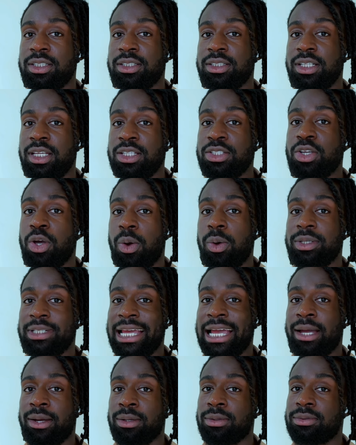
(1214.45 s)
it's going
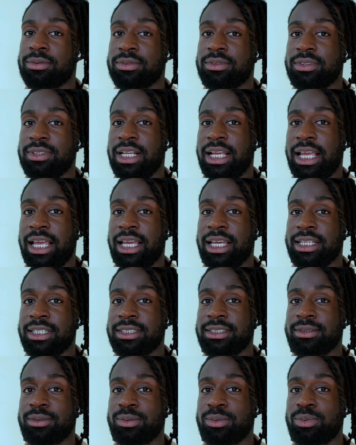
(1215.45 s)
down. Like,
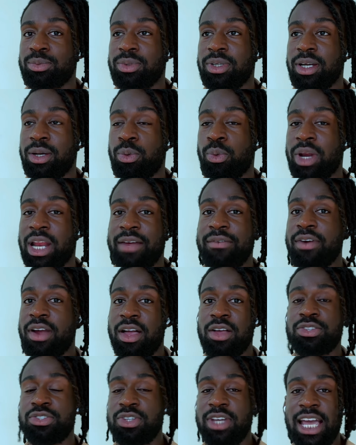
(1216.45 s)
whatever
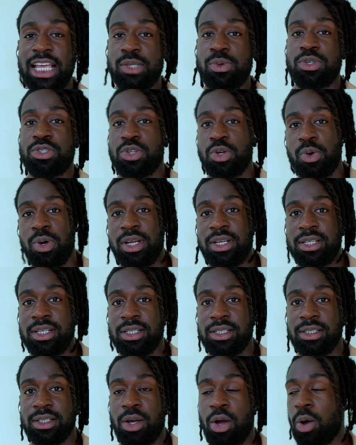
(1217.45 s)
else you guys were doing,
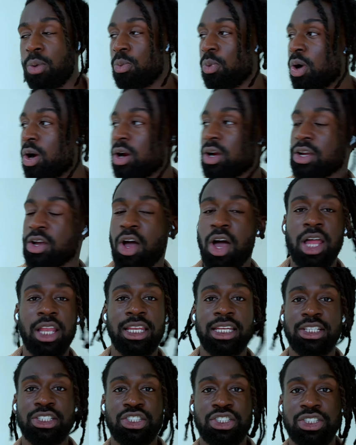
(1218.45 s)
homework,
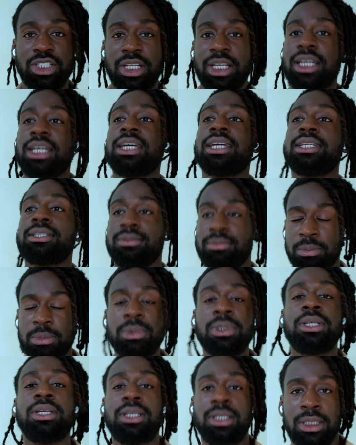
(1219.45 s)
college,
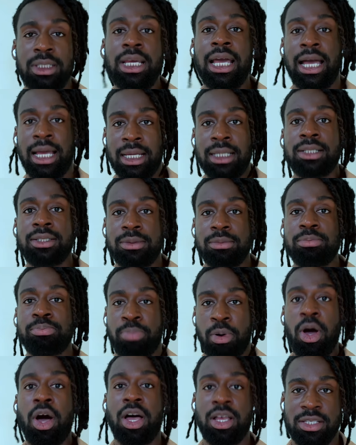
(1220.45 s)
yeah,
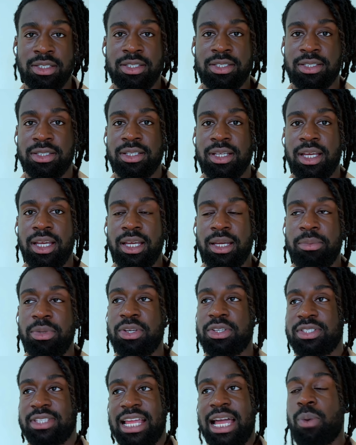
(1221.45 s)
pause.
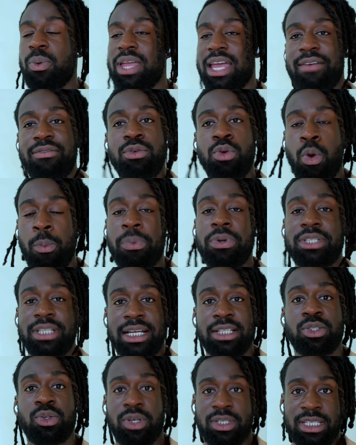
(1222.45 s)
Because now we have no
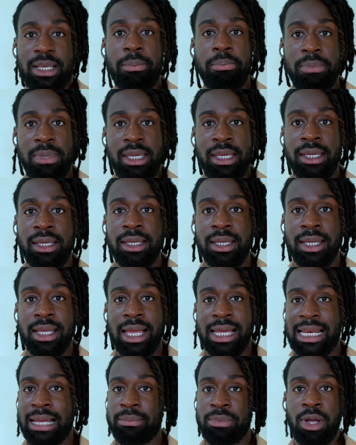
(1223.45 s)
protector except me,
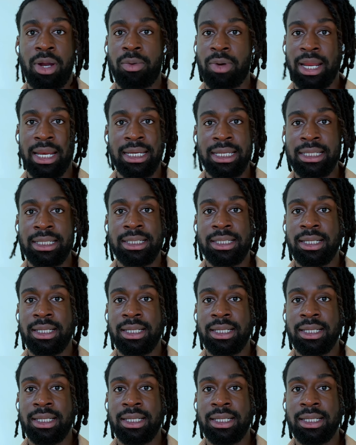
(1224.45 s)
and I'm not ready.